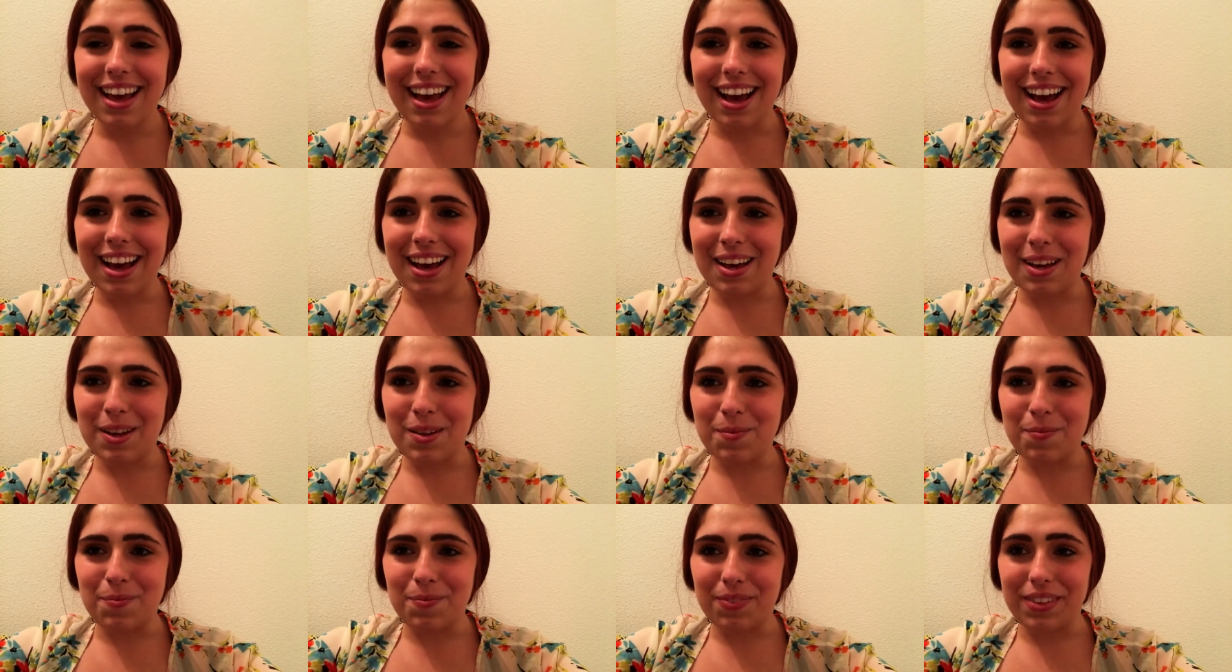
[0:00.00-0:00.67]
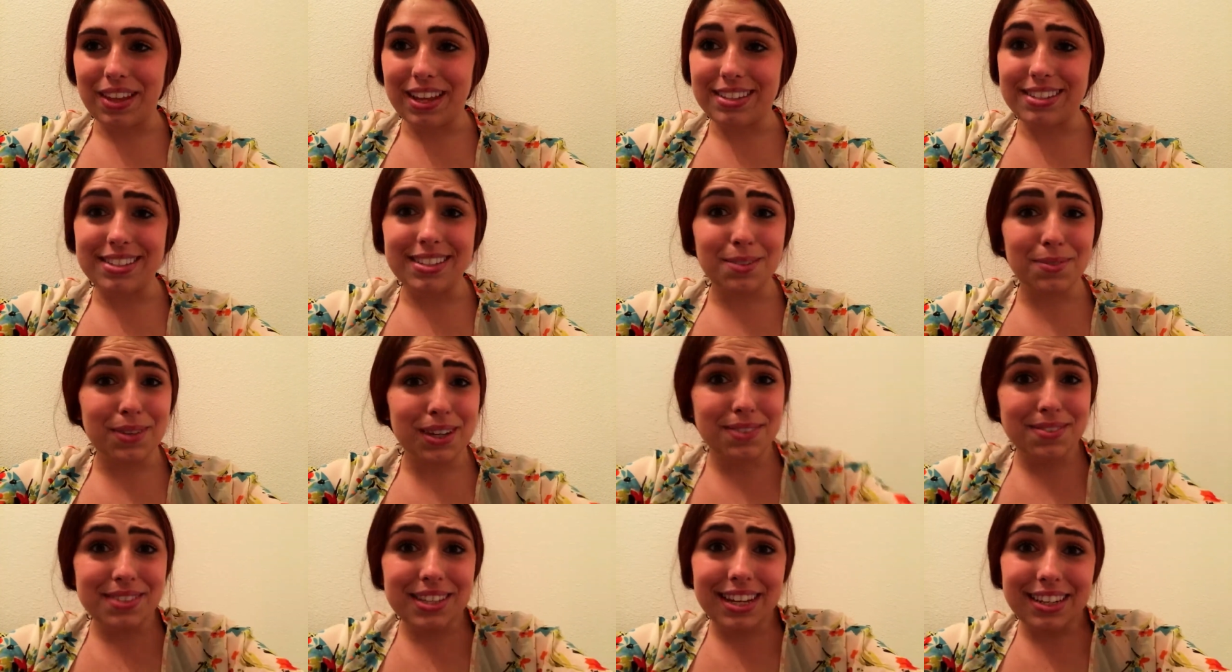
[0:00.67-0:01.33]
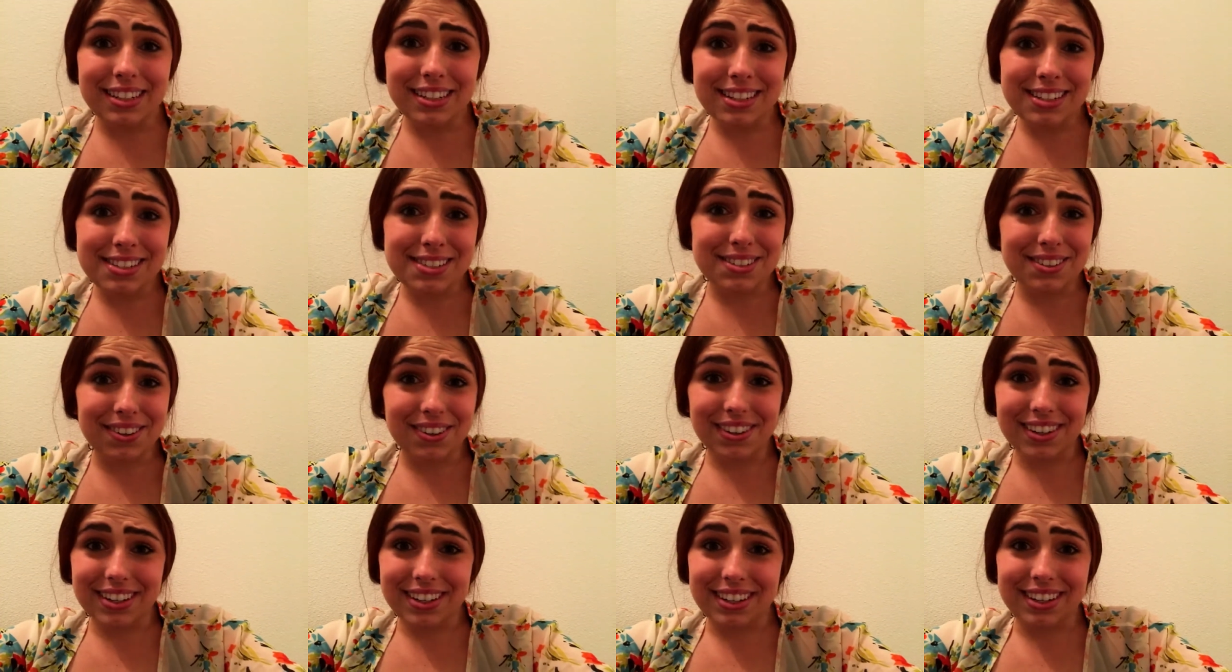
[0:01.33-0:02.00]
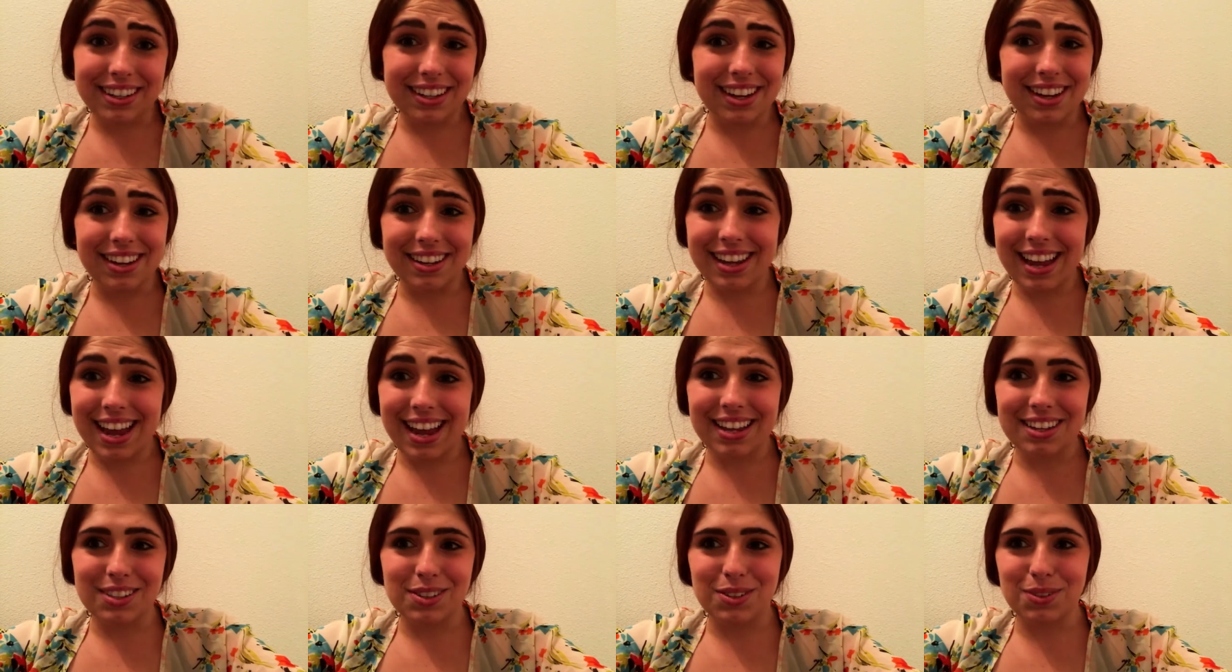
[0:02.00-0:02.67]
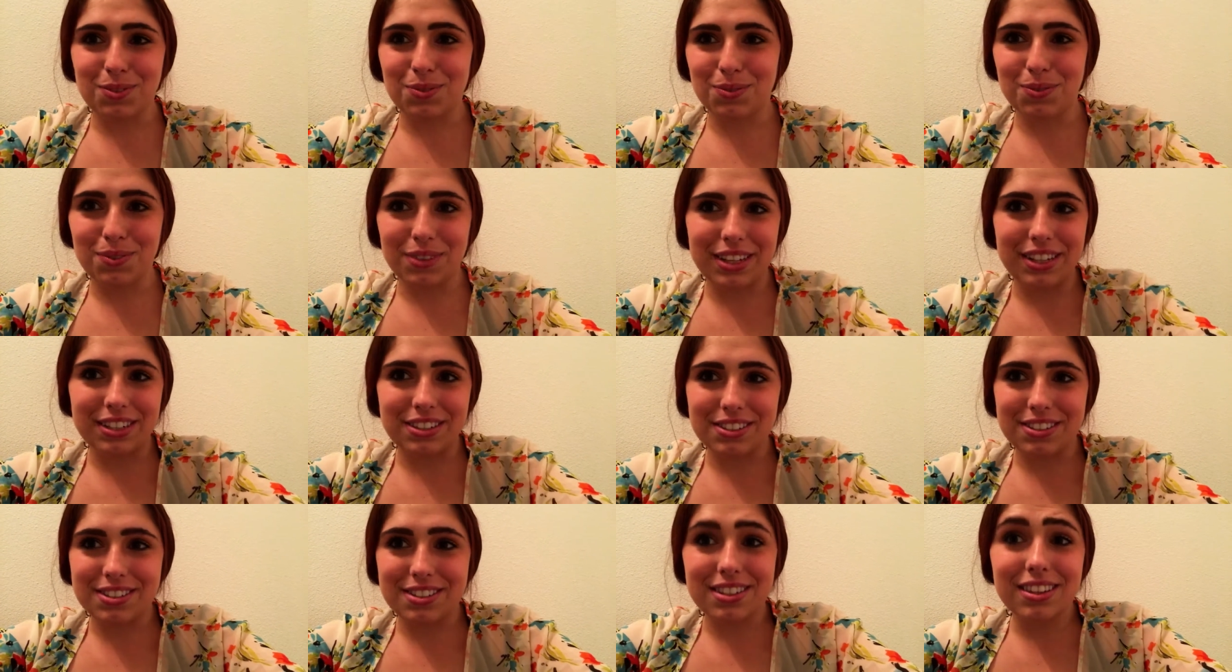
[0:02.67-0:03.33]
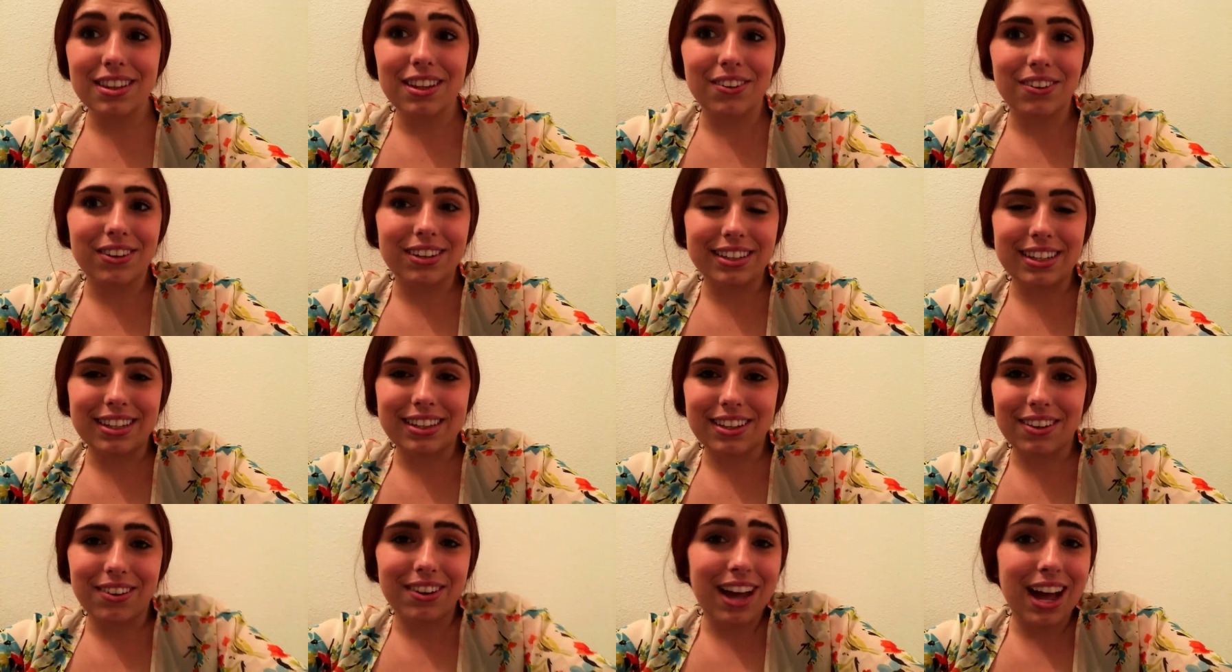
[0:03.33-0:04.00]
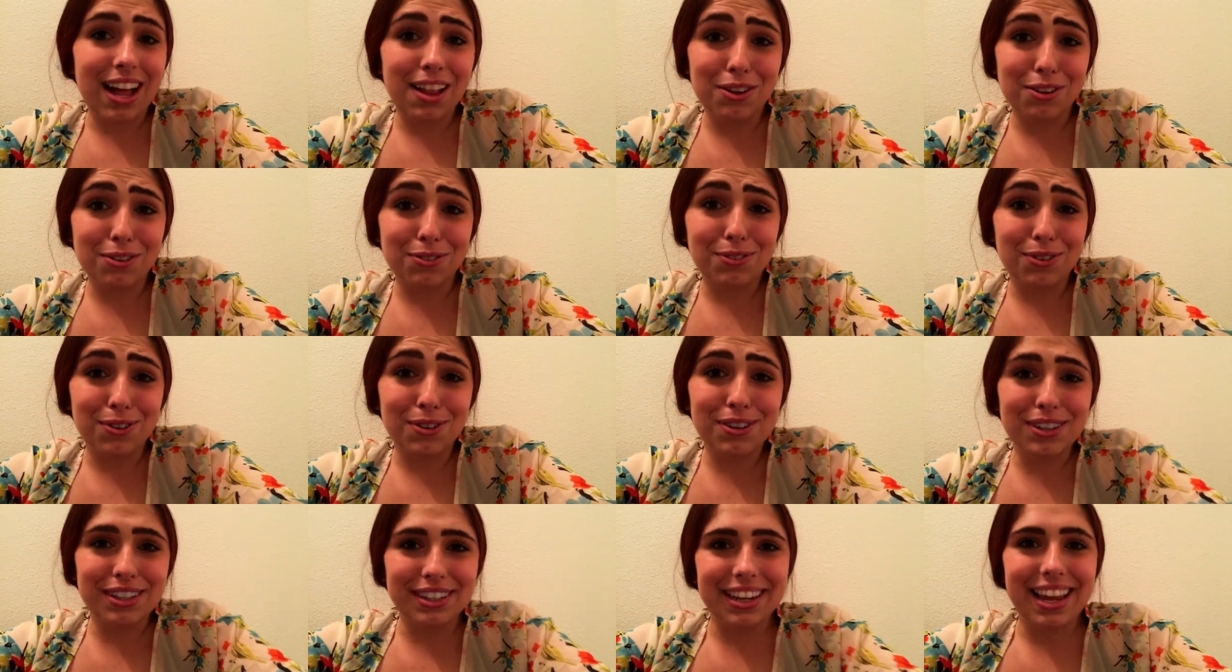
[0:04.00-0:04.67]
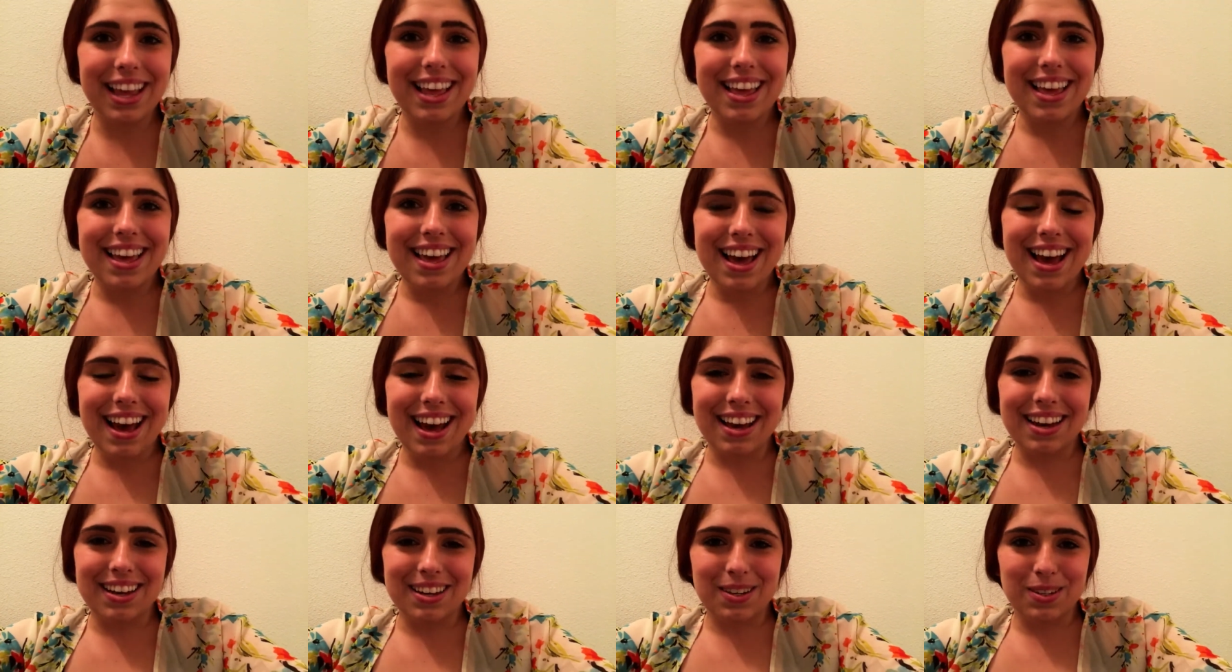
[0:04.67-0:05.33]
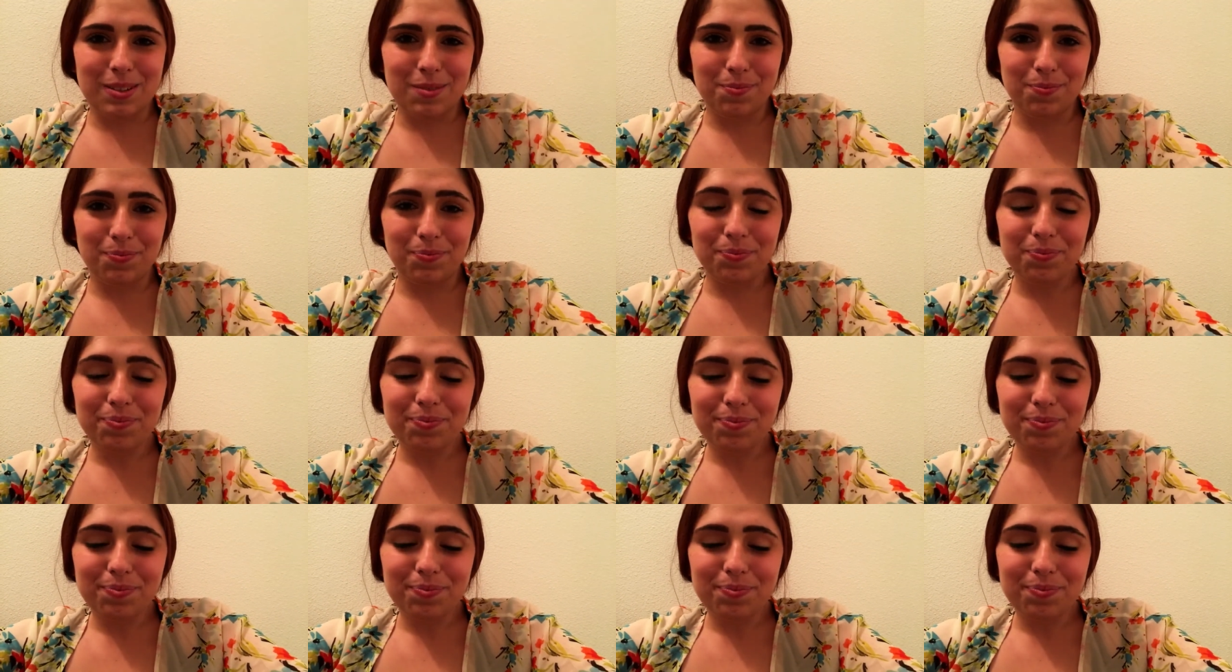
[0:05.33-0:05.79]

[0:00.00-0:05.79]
um, and sometimes that does start at a young age and we just learn that they're colorful and um,